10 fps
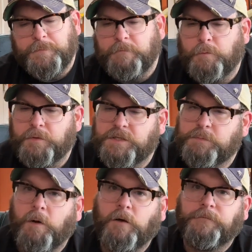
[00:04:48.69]
for the
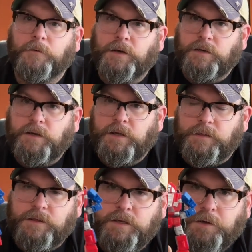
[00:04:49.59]
Smallfoot
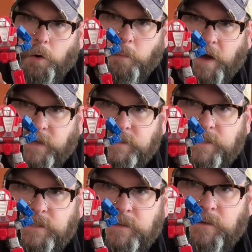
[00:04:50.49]
in the GoBots